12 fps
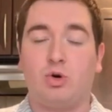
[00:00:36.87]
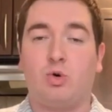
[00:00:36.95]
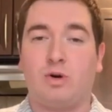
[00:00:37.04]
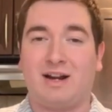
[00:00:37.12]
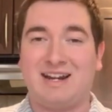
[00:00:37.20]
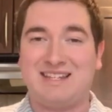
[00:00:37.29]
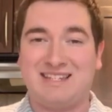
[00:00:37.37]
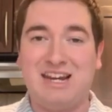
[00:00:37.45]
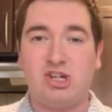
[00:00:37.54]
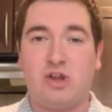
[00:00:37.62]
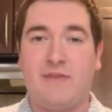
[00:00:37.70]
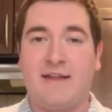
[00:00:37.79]

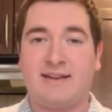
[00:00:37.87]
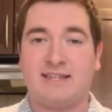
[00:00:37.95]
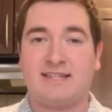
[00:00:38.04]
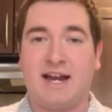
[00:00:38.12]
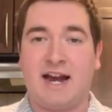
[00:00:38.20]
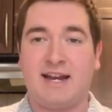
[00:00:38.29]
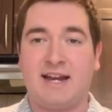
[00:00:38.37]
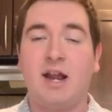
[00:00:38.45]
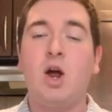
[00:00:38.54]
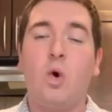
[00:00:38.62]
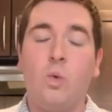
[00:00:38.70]
organization that decided